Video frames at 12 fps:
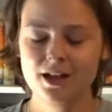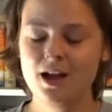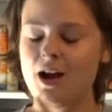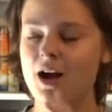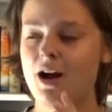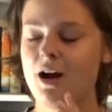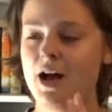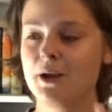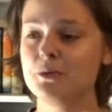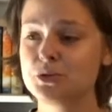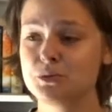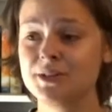I
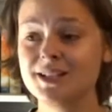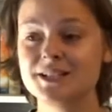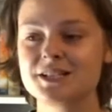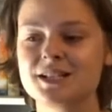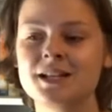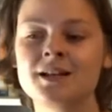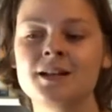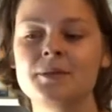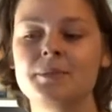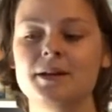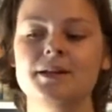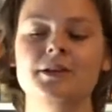was really interested in it,
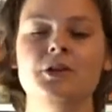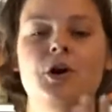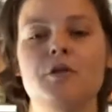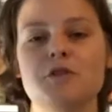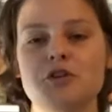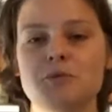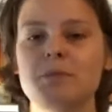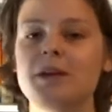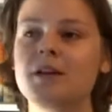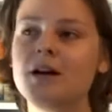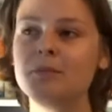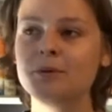but I didn't know if I should pick it
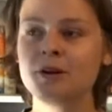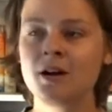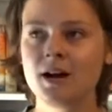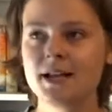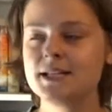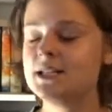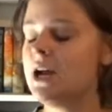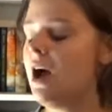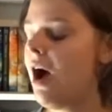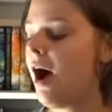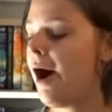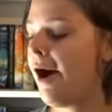up or not.
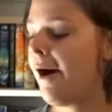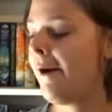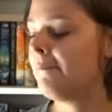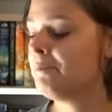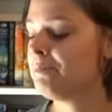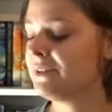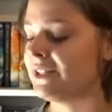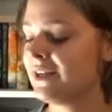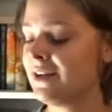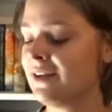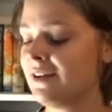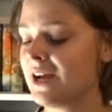But then
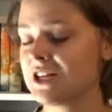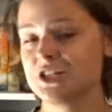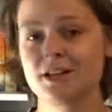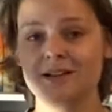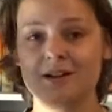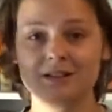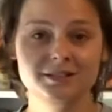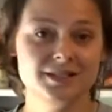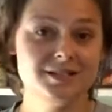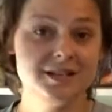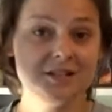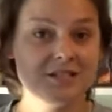I actually got this
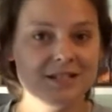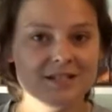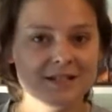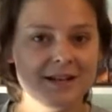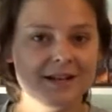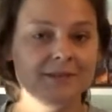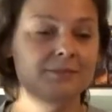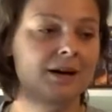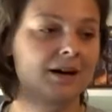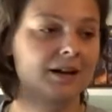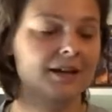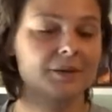unsolicited in
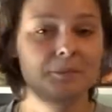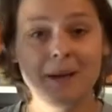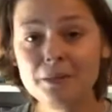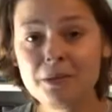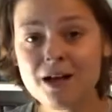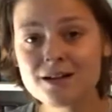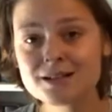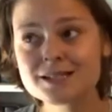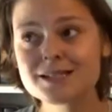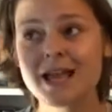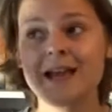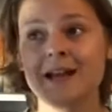my mailbox,
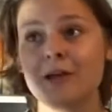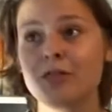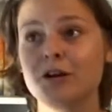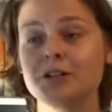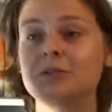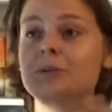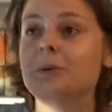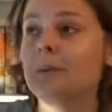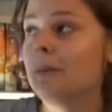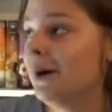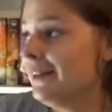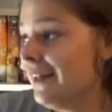and I thought,
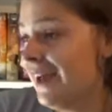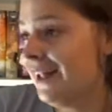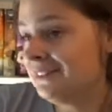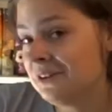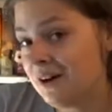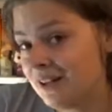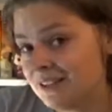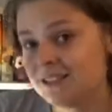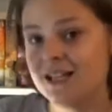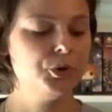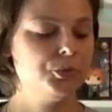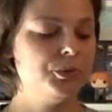why the hell not?
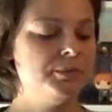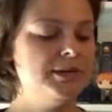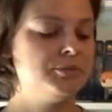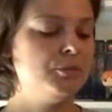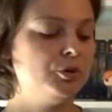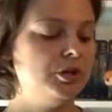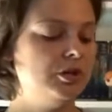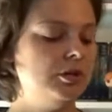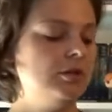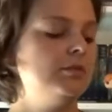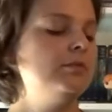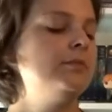We meet
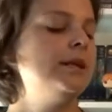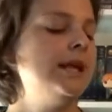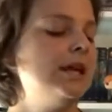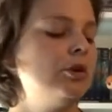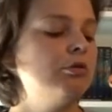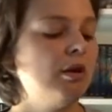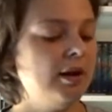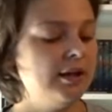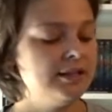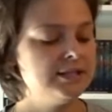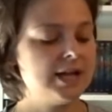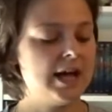Monique
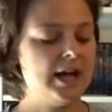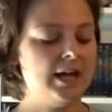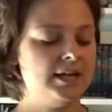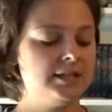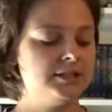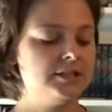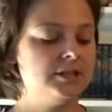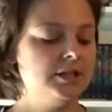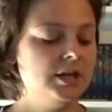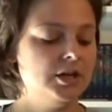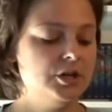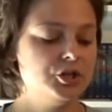Grant, and
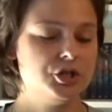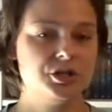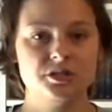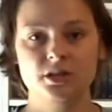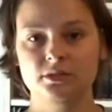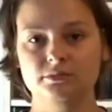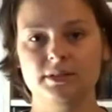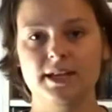she's not